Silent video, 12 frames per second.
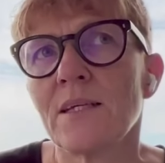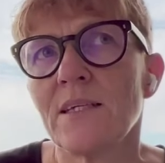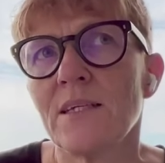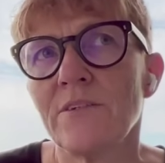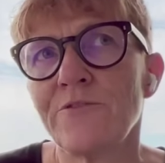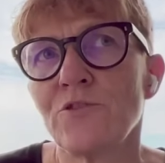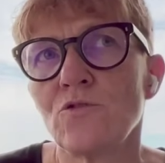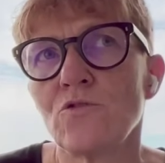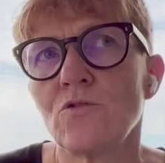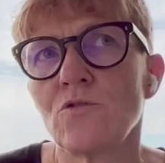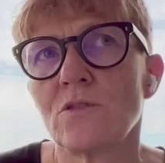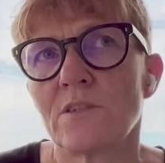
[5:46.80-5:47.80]
if
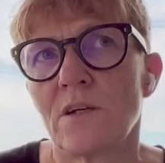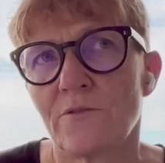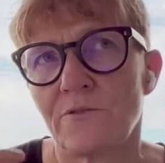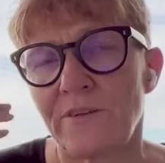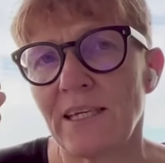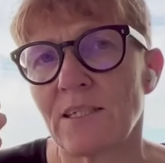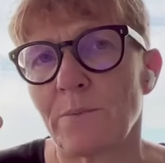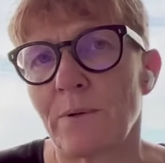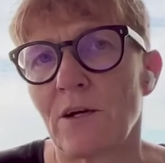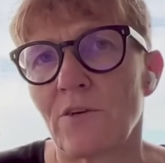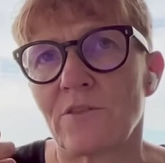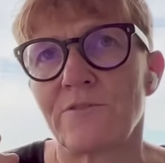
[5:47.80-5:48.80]
you think
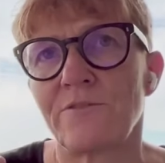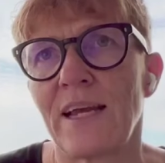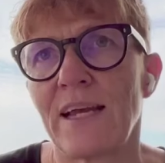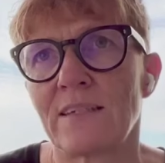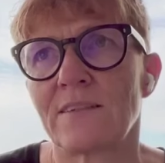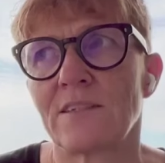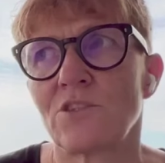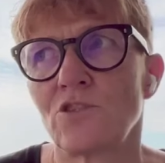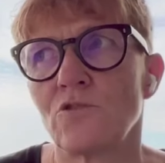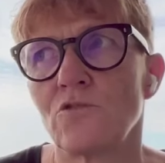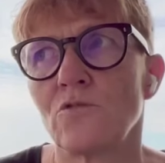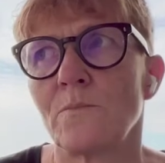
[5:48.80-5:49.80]
about the fact that
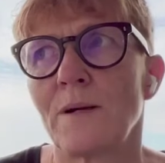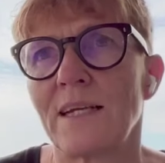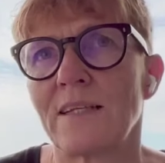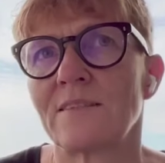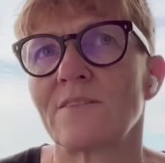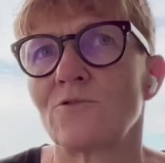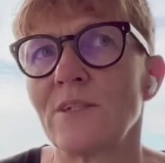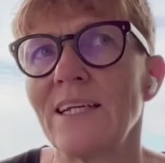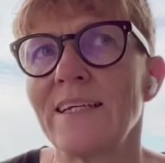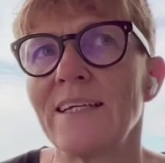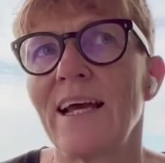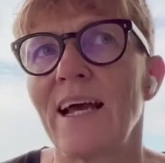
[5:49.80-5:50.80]
you might
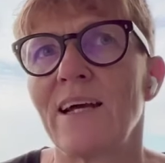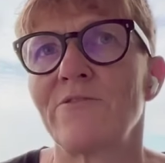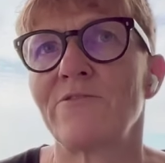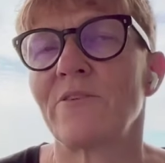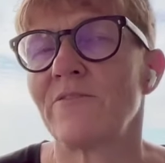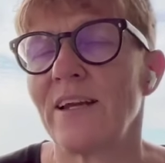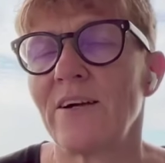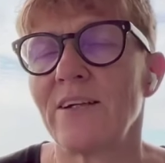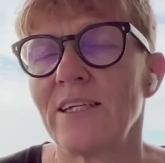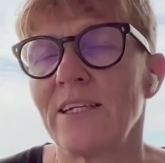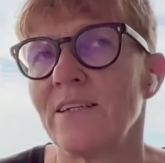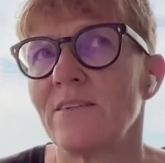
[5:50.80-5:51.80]
really have
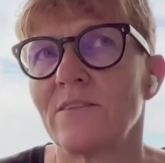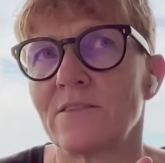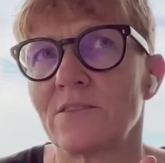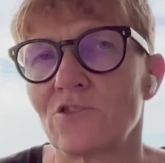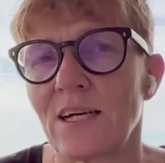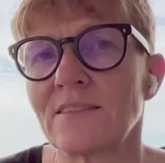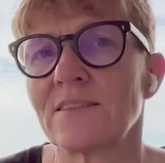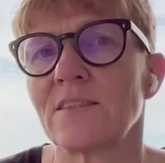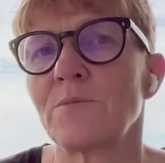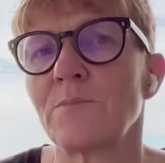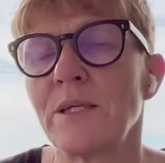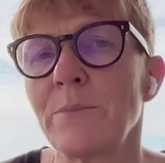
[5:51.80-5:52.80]
very
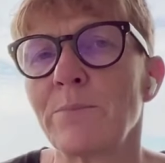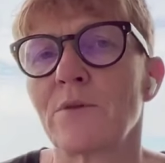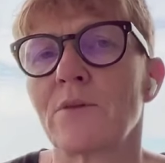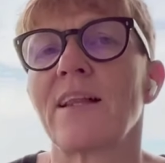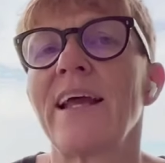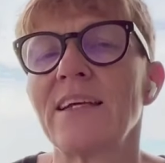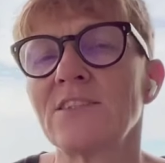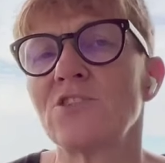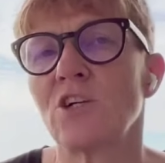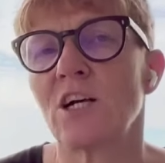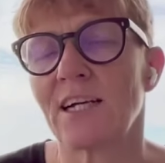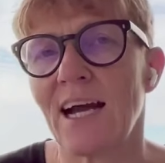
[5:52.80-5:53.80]
trusted people as
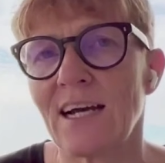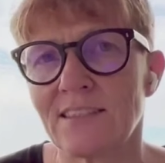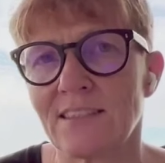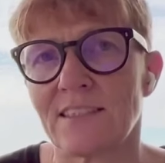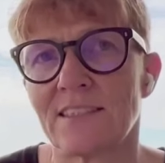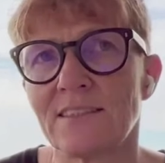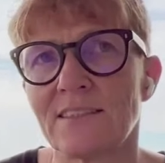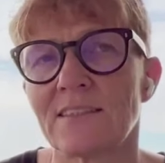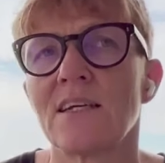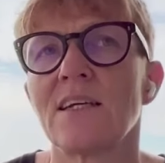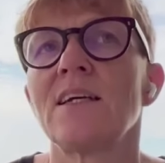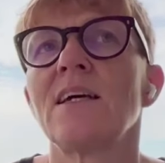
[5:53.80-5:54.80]
your guardians,
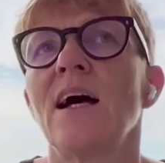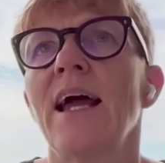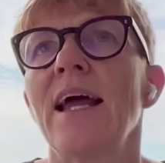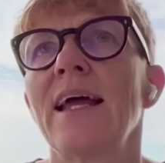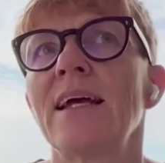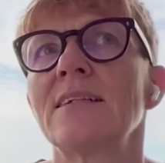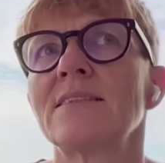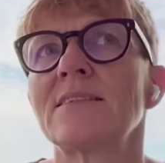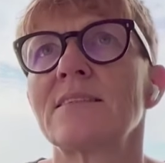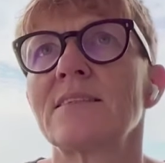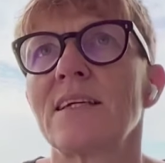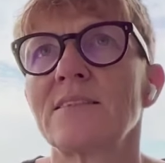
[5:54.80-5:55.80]

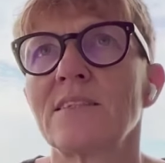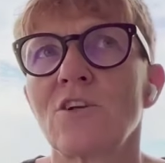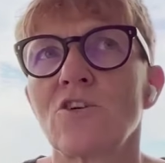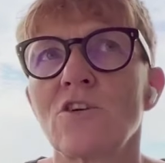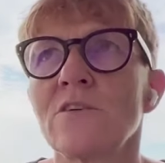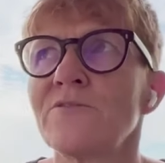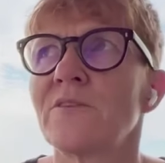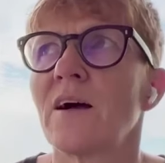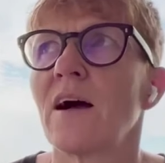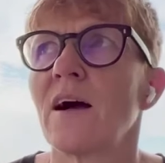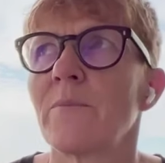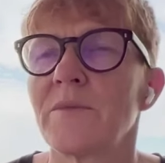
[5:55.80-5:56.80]
and there's a lot of,
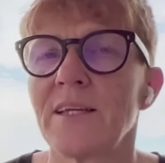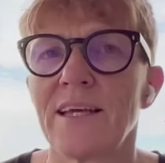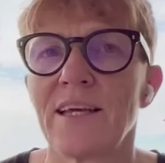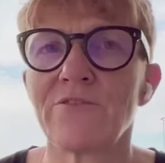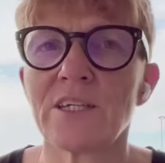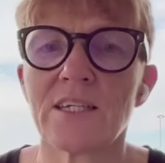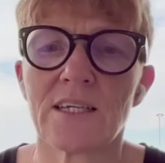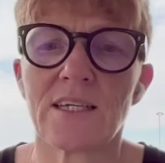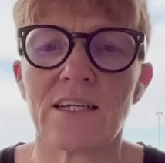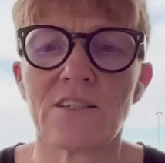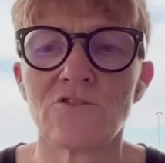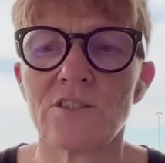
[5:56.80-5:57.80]
in African
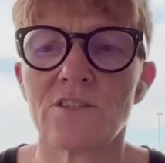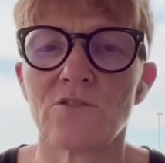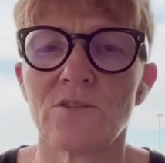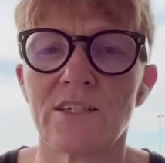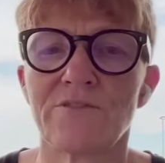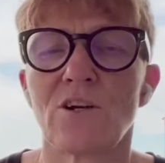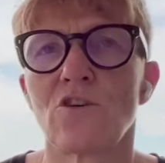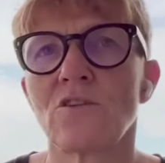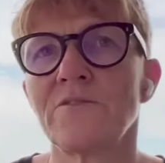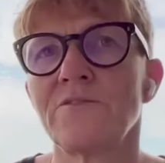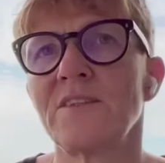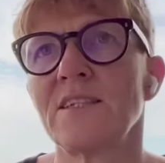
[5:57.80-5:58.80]
countries, you have a lot
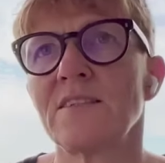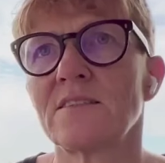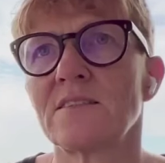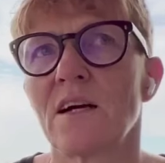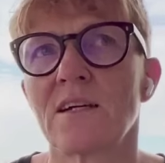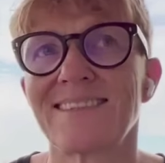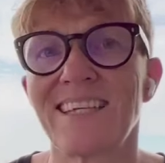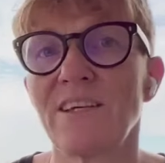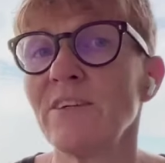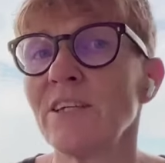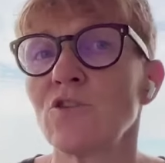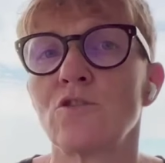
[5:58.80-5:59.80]
of these
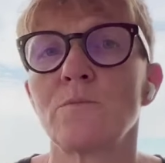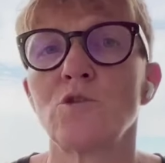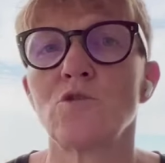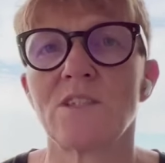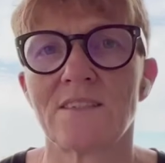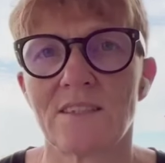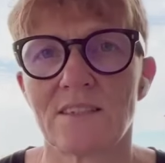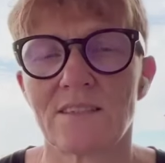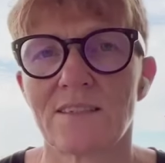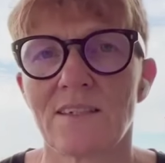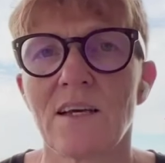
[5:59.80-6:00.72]
saving communities.